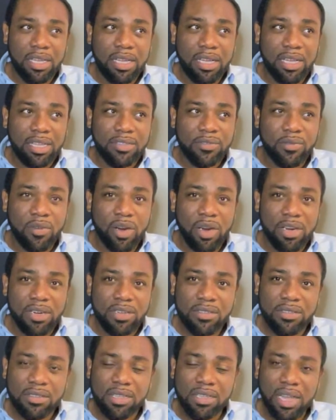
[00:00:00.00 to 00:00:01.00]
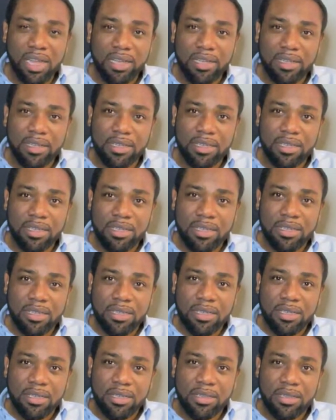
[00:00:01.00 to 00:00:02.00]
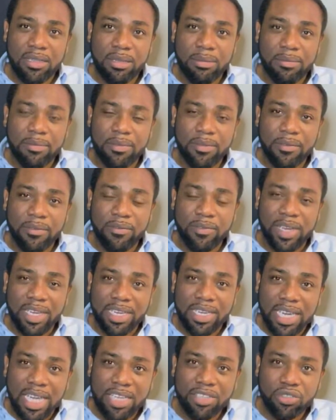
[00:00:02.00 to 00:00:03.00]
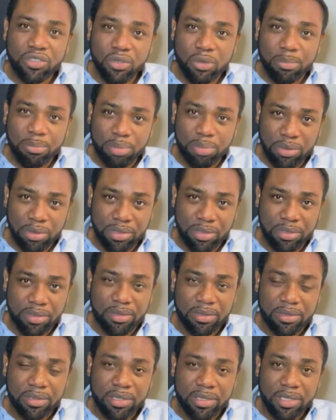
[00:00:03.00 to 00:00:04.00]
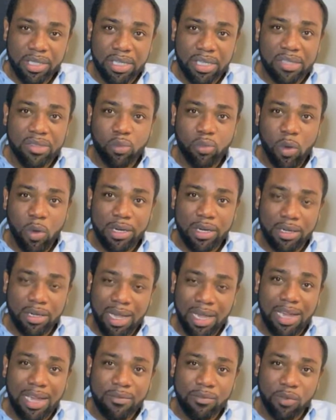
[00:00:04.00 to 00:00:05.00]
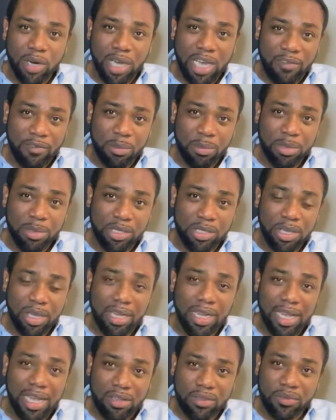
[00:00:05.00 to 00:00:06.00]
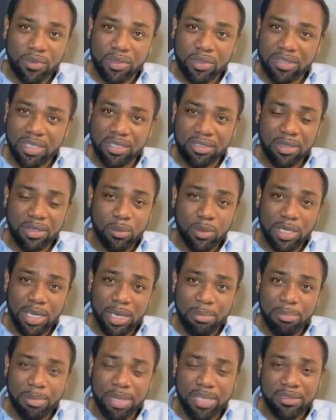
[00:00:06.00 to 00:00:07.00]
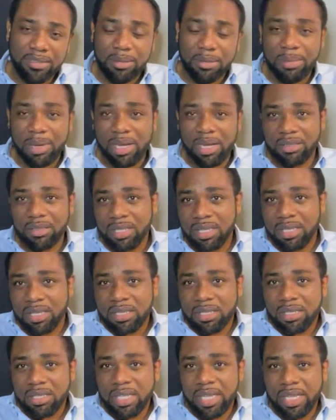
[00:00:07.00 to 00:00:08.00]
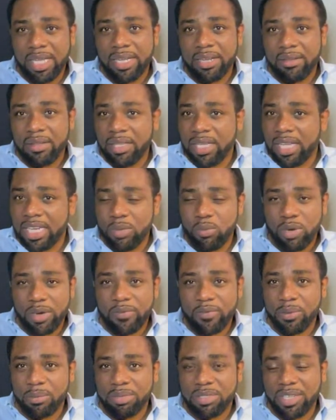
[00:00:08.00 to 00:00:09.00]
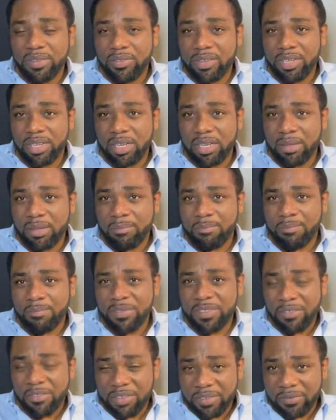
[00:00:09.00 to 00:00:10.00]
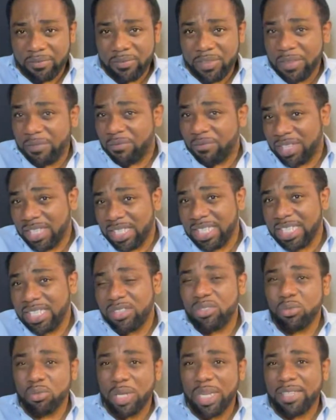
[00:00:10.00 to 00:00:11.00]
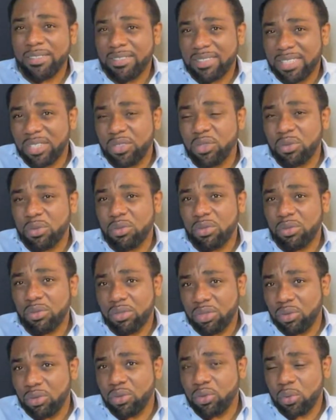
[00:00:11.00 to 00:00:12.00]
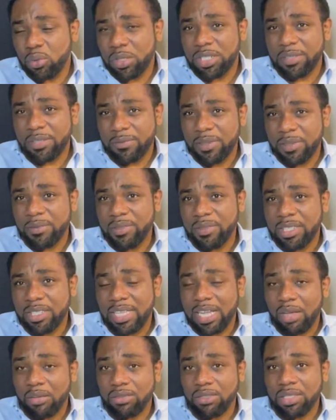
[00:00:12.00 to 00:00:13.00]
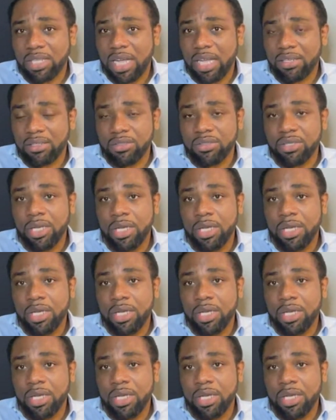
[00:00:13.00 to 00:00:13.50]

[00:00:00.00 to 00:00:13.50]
as far as like the financial burden is quite a lot for $500,000 house for, say, someone that makes about anywhere from 50 to, let's say, $250,000.